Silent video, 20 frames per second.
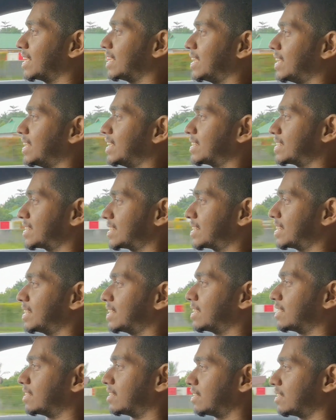It is
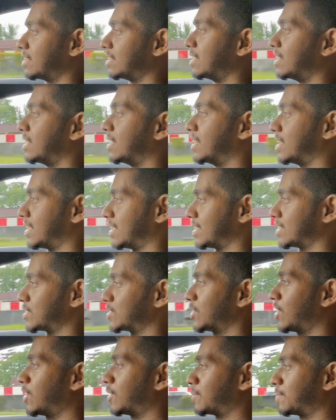still
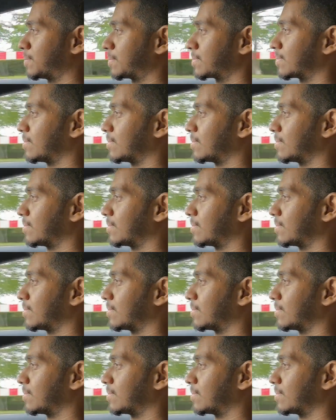sharp.